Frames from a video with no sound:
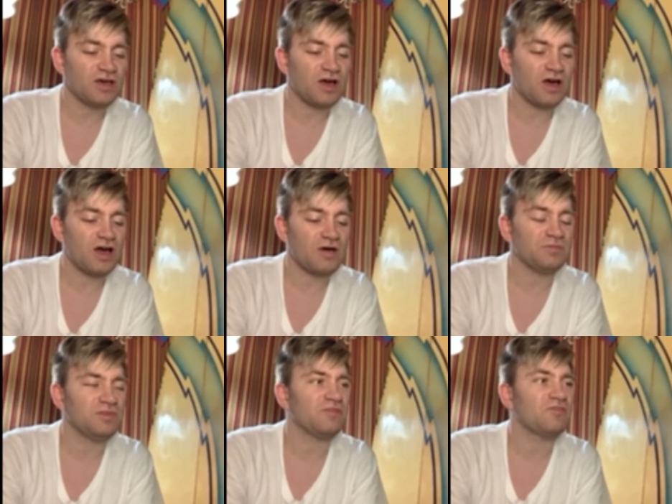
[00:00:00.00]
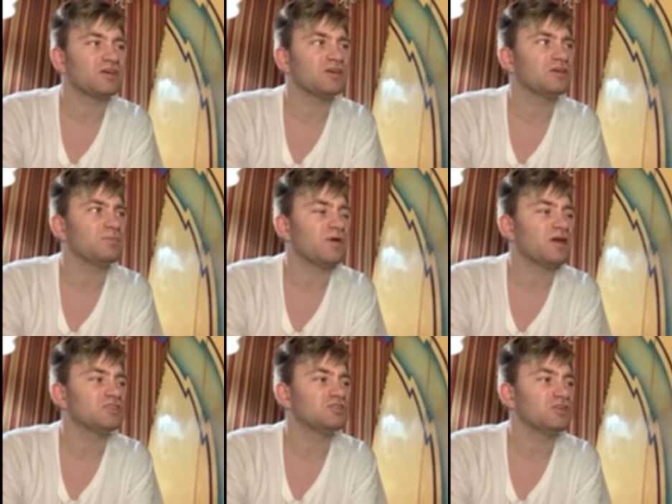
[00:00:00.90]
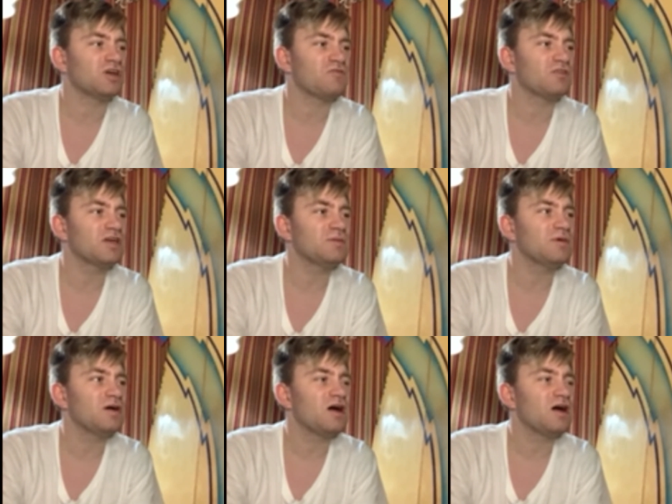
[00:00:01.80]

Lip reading: if I could compare it to an upper game,